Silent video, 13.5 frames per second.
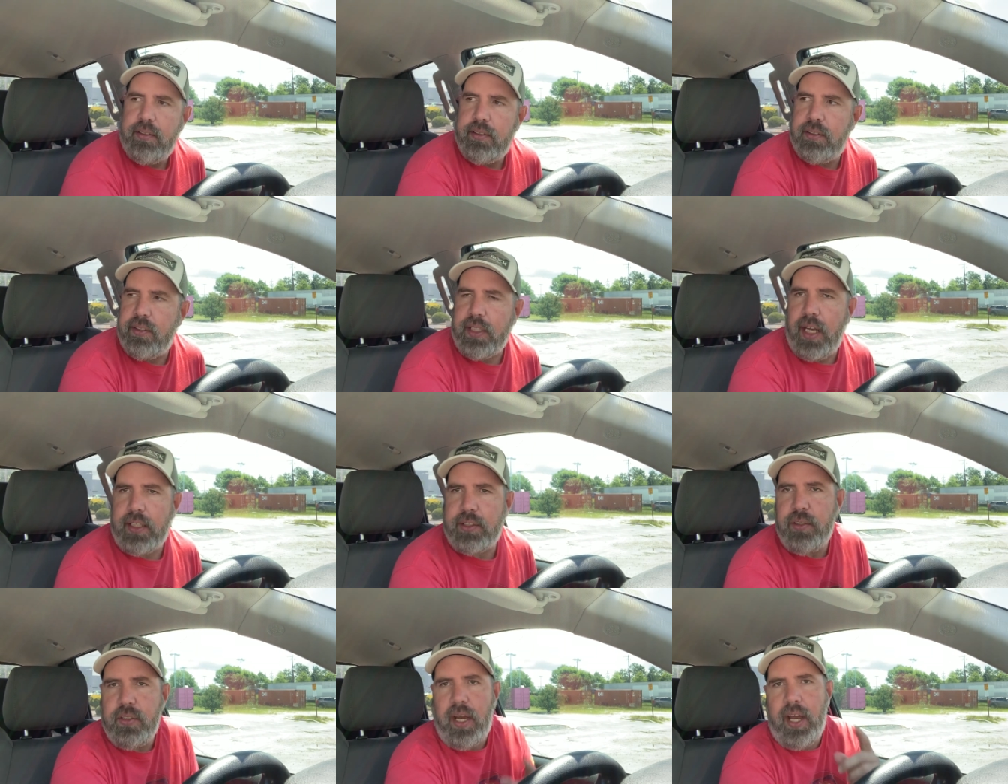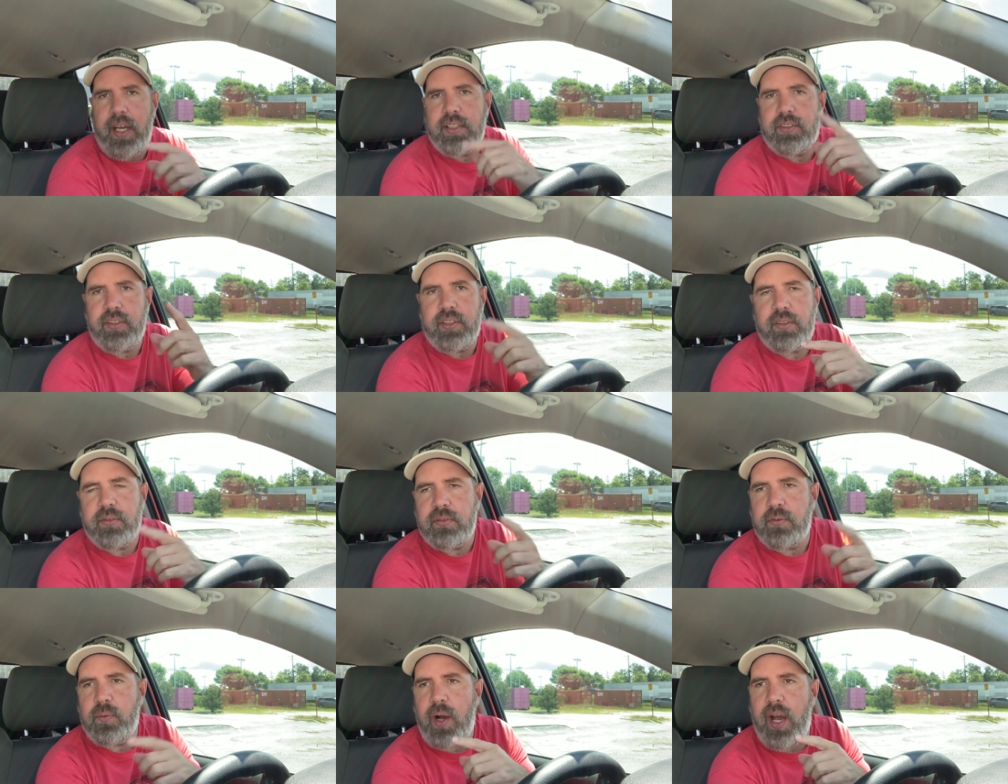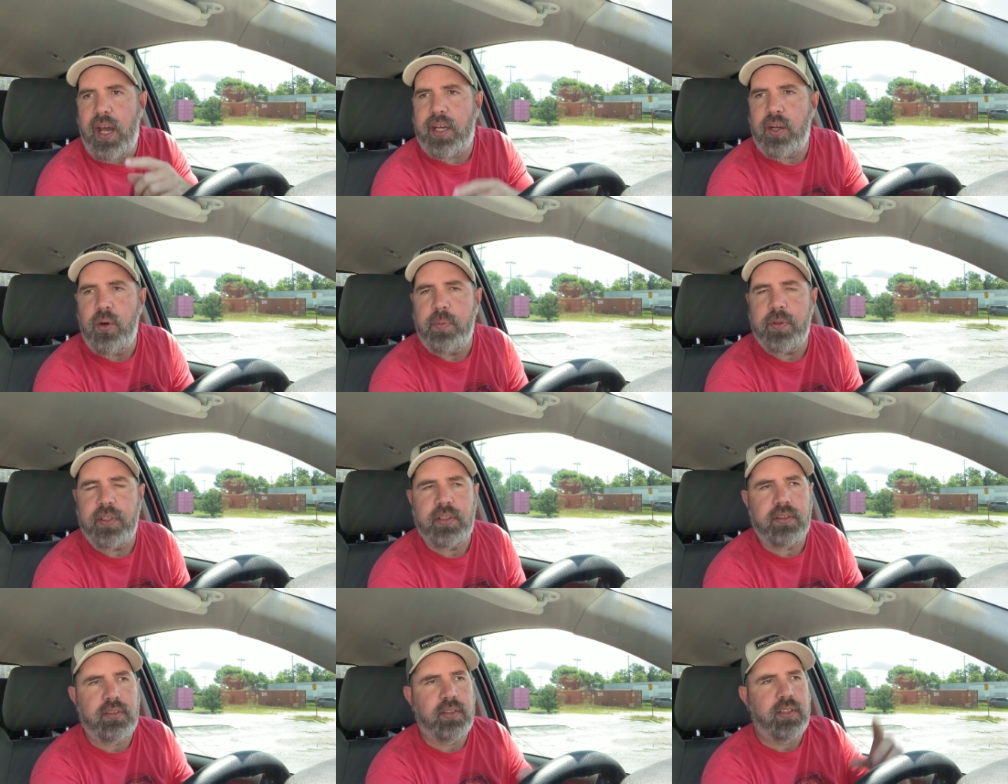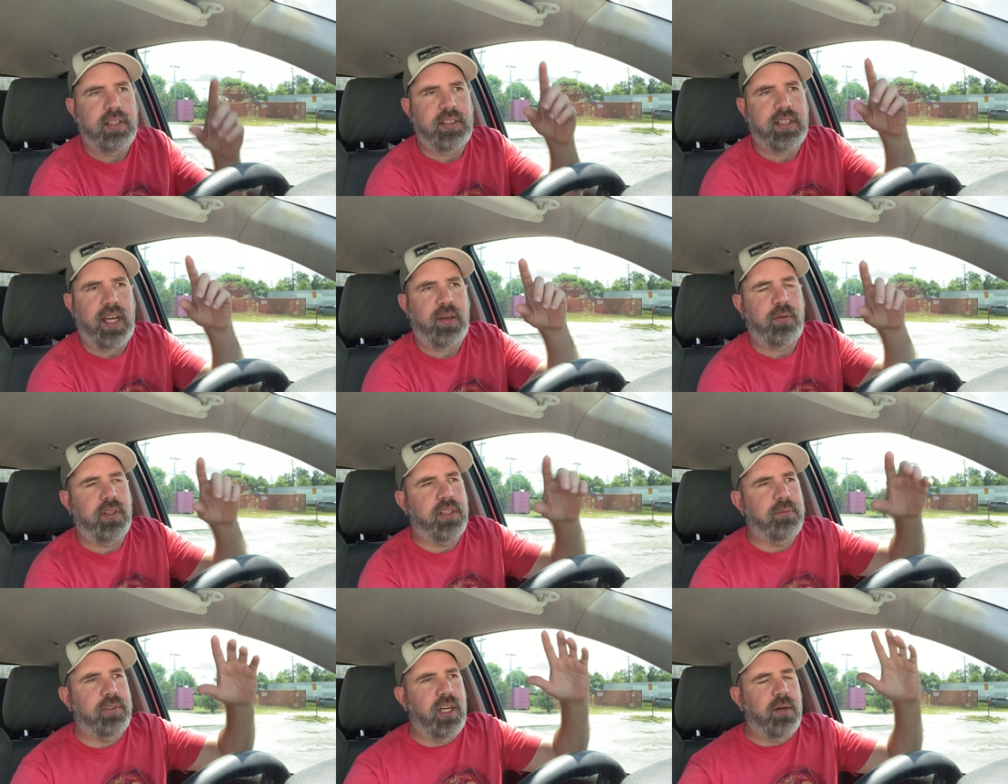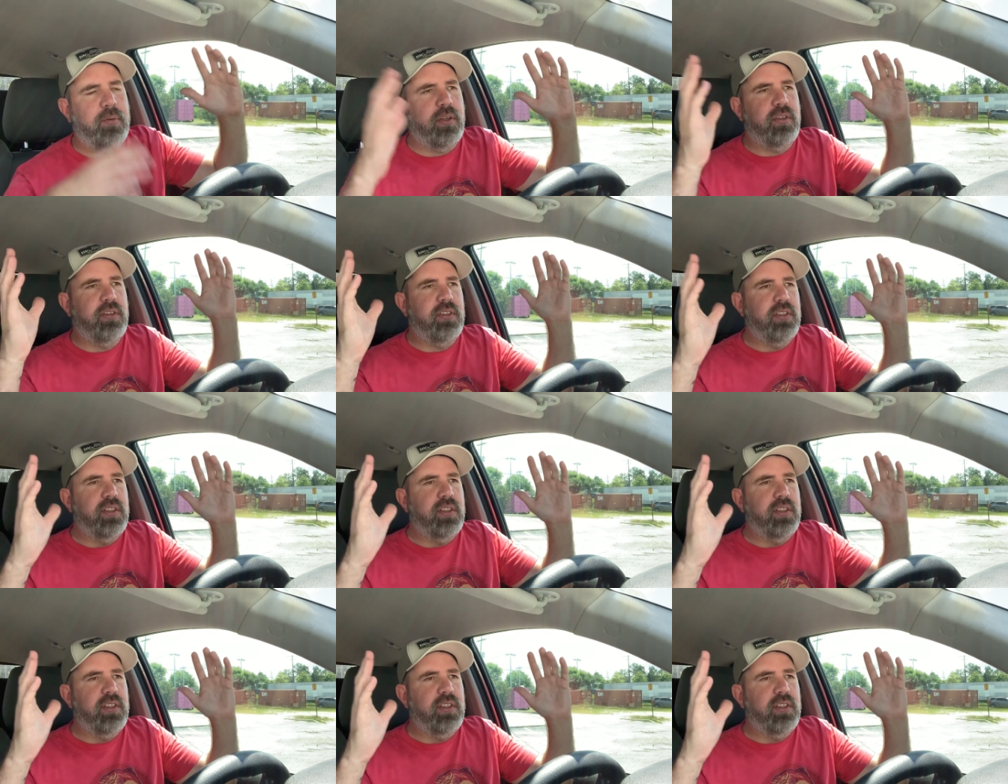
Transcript: So they got two lines running wide open, and he's got one of them double